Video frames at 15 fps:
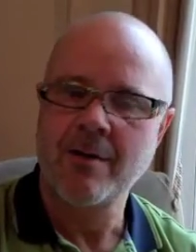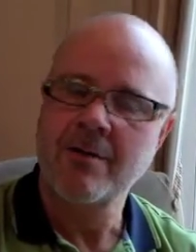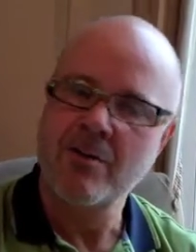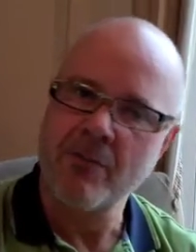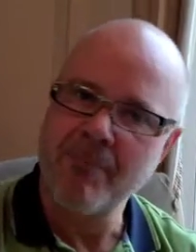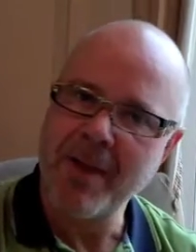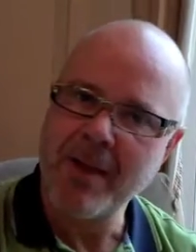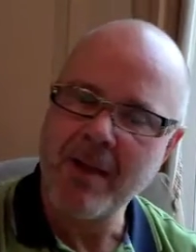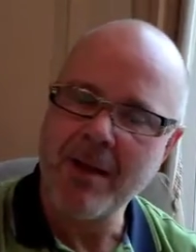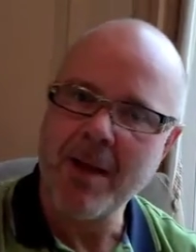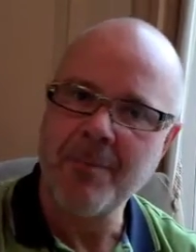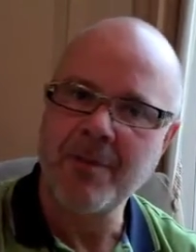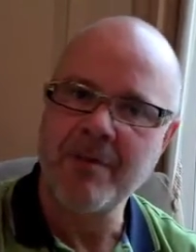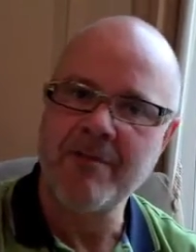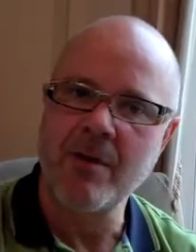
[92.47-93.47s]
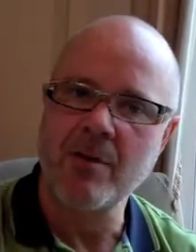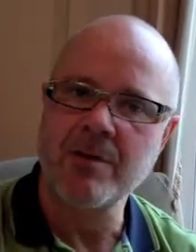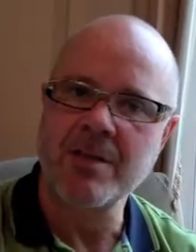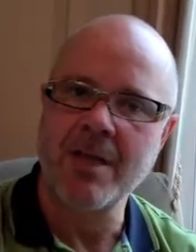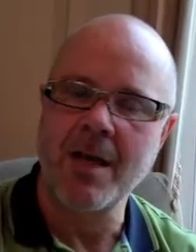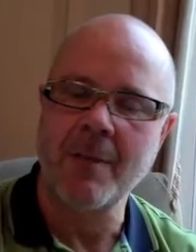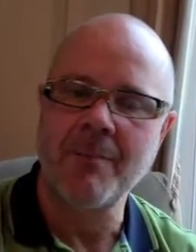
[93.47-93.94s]
So pick a couple of
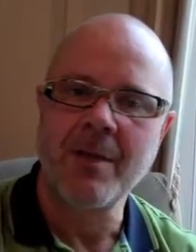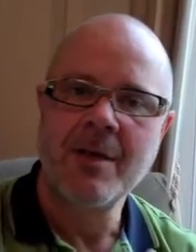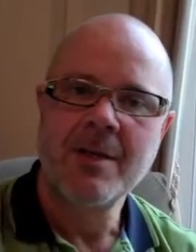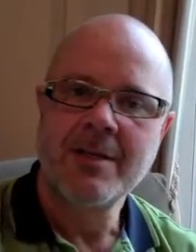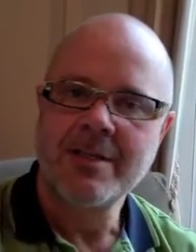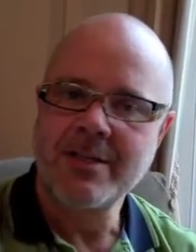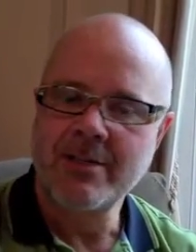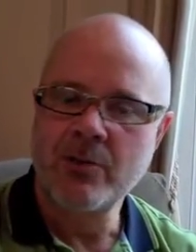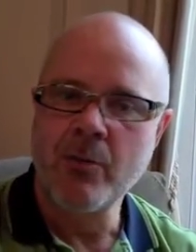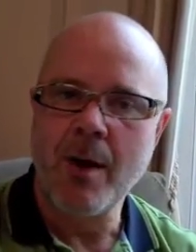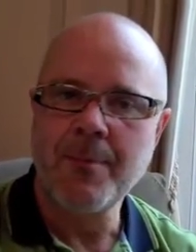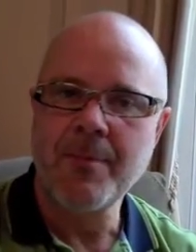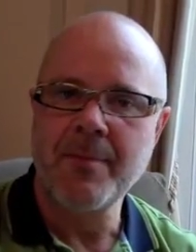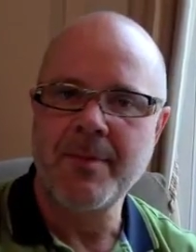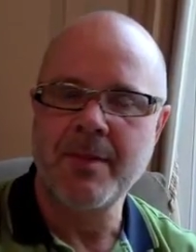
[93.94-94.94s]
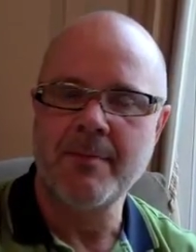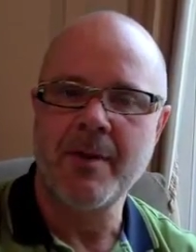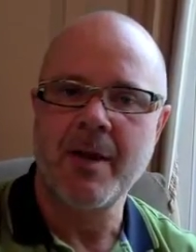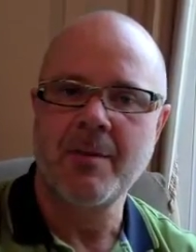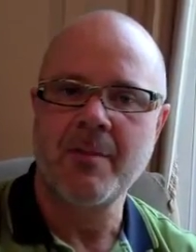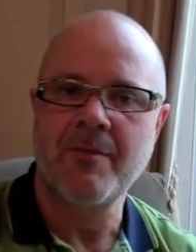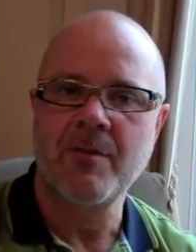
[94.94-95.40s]
those up, drop them in the
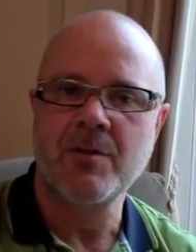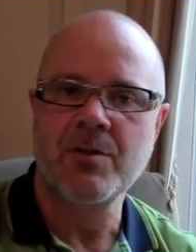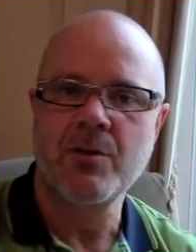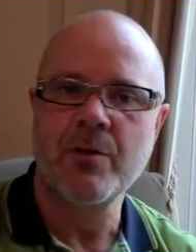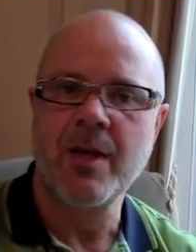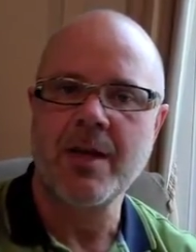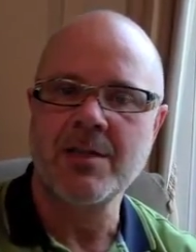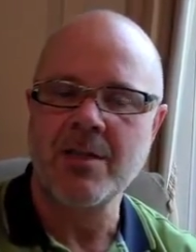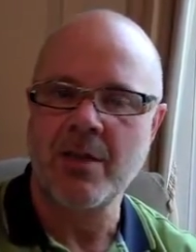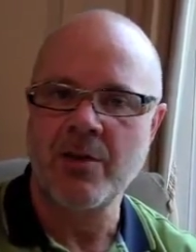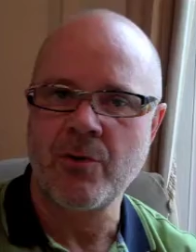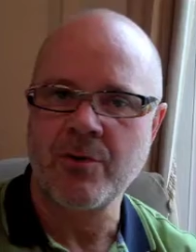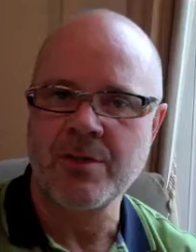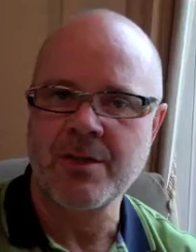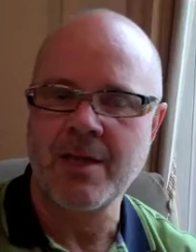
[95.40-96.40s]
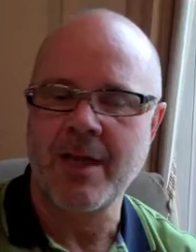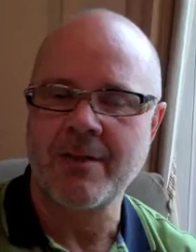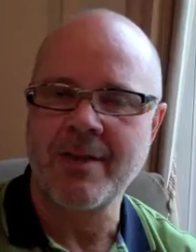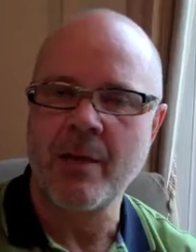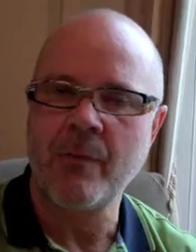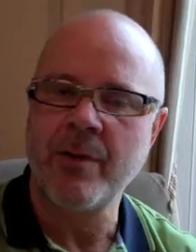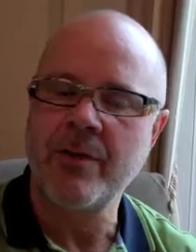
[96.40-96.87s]
bottom of your suitcase, and you're
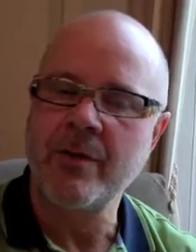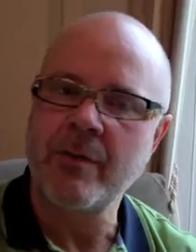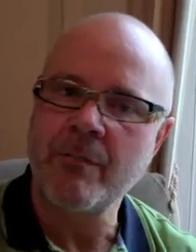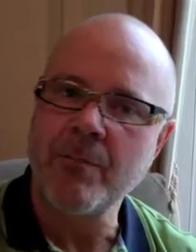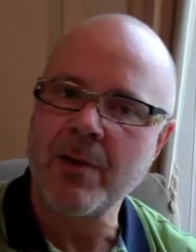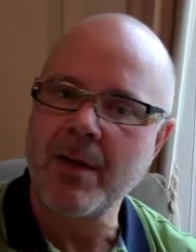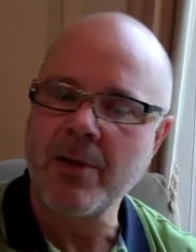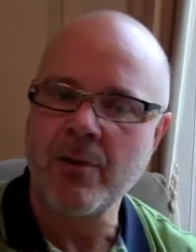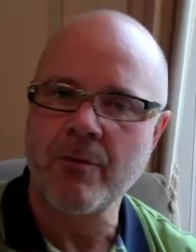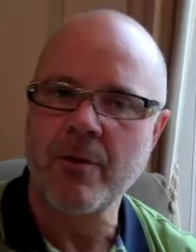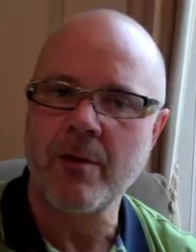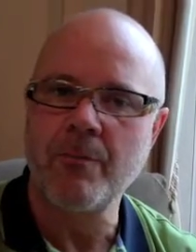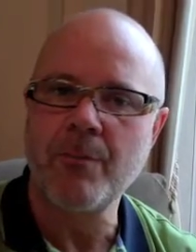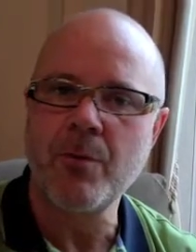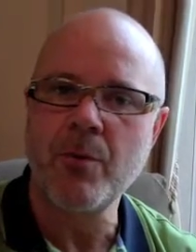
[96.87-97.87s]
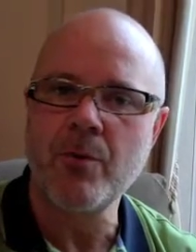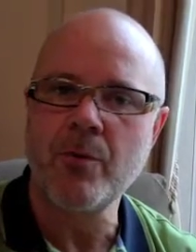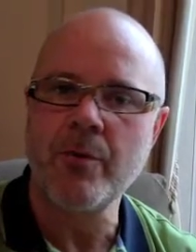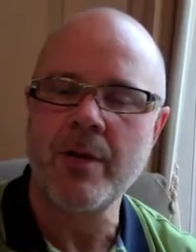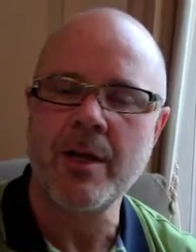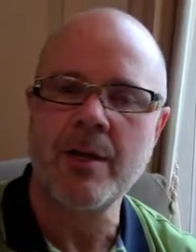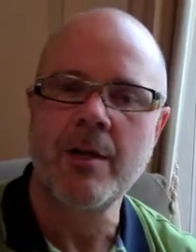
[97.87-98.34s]
set. That way you can plug your
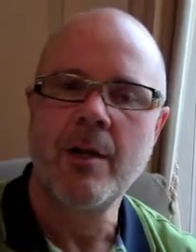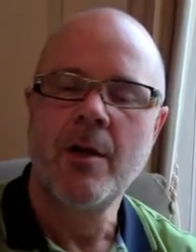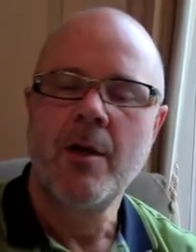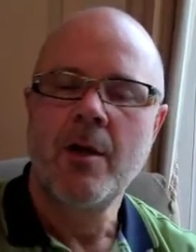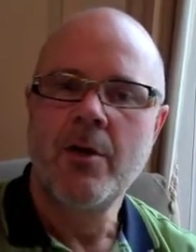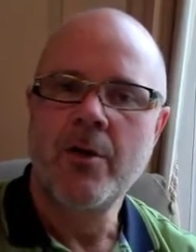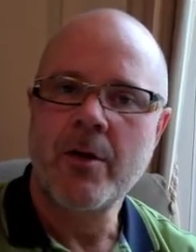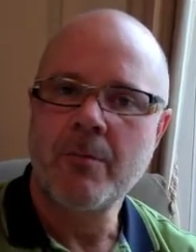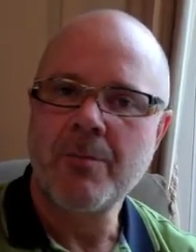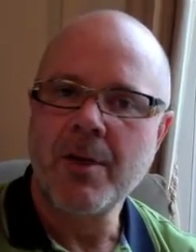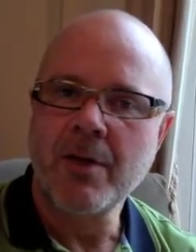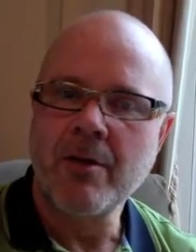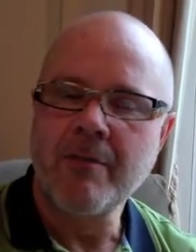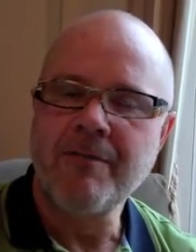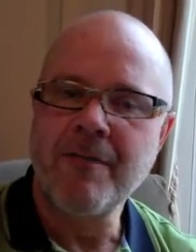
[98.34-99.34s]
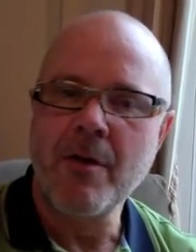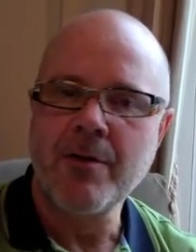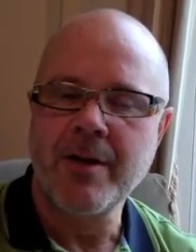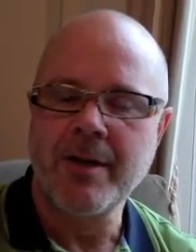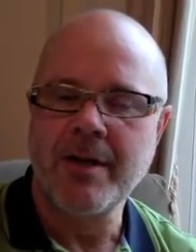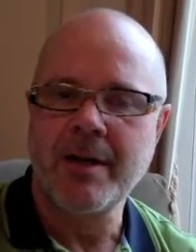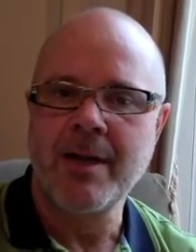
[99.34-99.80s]
computer in, you can plug your
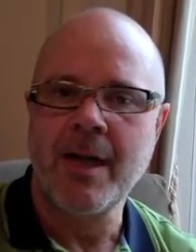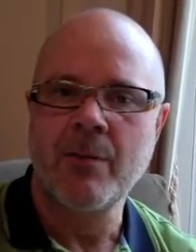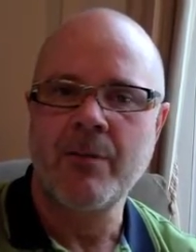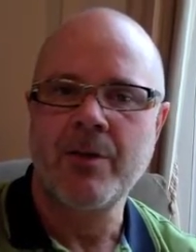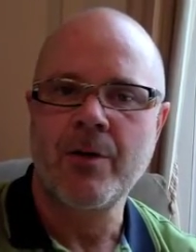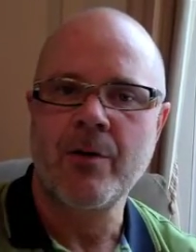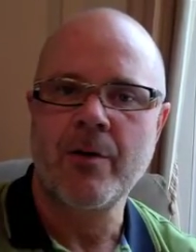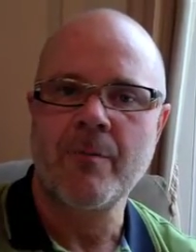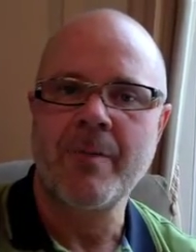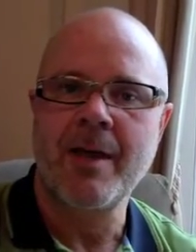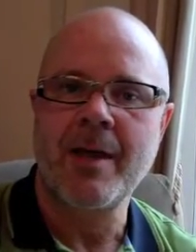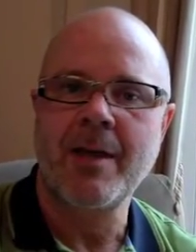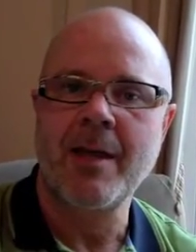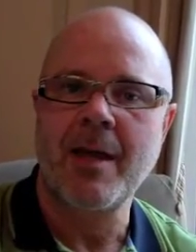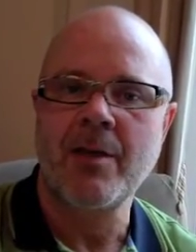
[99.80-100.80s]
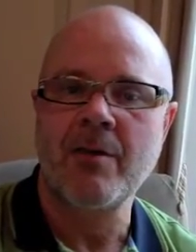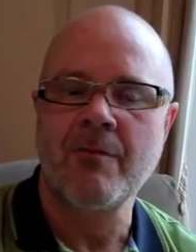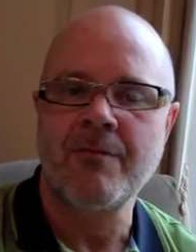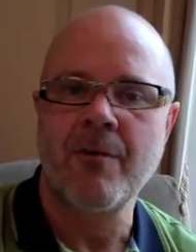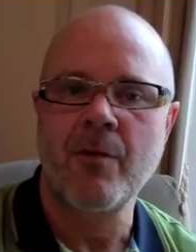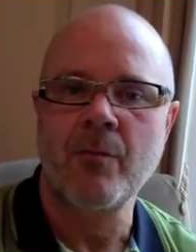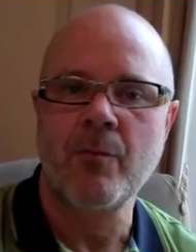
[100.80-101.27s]
phone in at night when you go to bed, and
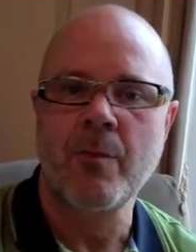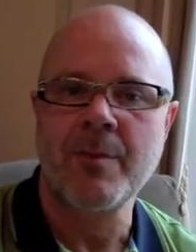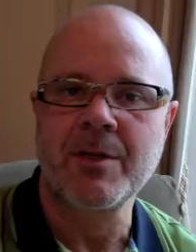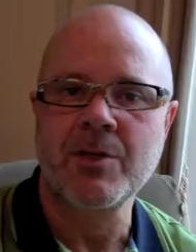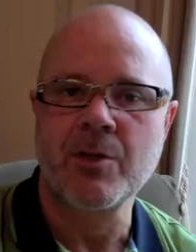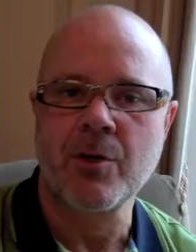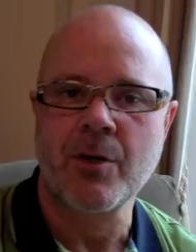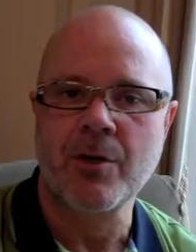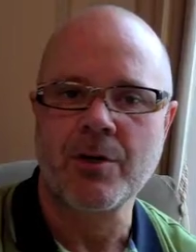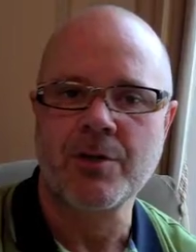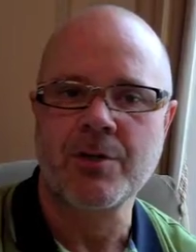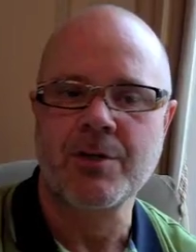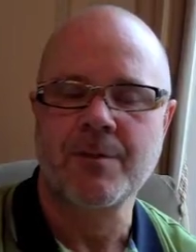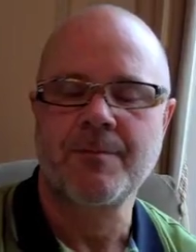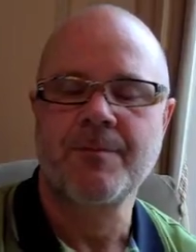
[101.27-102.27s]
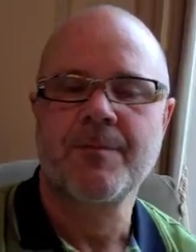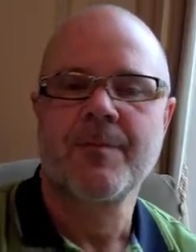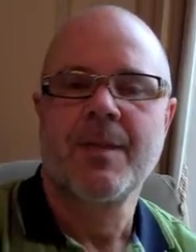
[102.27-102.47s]
your phone will be charged.